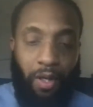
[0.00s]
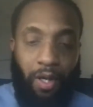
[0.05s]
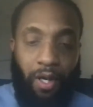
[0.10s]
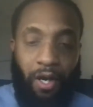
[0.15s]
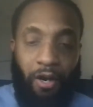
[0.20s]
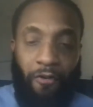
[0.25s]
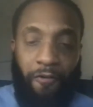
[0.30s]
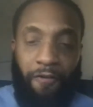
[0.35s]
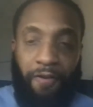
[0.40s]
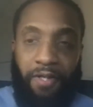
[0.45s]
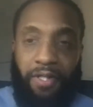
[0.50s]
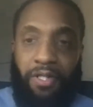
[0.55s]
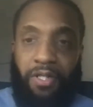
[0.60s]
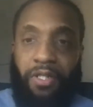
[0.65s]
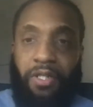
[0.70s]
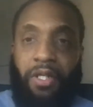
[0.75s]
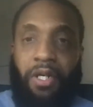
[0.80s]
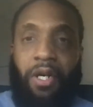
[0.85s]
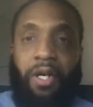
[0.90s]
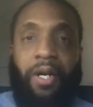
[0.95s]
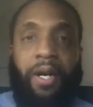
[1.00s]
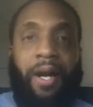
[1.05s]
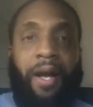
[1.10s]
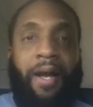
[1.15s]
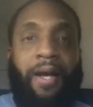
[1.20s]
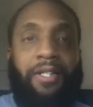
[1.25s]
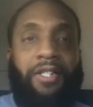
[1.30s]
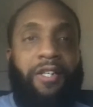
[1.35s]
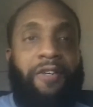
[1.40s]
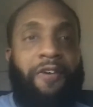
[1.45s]
Hopefully, this is good,
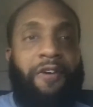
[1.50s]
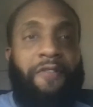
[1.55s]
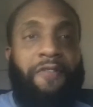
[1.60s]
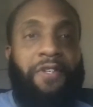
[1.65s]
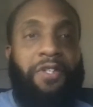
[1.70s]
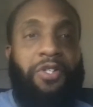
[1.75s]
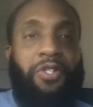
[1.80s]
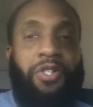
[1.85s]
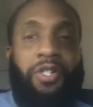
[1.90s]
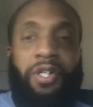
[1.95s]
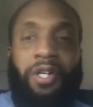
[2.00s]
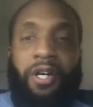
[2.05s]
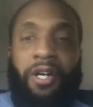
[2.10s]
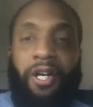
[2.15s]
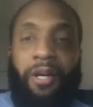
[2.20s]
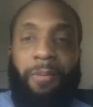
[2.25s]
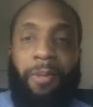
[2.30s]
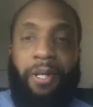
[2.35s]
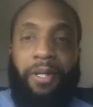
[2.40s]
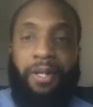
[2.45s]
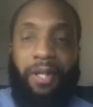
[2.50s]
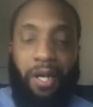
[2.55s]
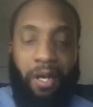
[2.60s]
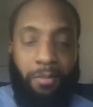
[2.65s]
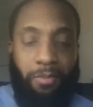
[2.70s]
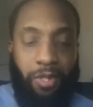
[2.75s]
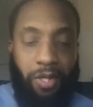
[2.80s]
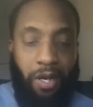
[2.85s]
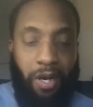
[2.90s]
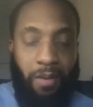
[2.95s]
guys. If this is good, give me a
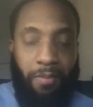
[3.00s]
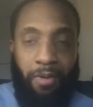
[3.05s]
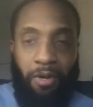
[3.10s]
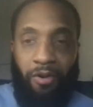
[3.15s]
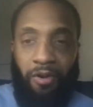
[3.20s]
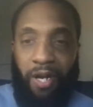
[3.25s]
thumbs up.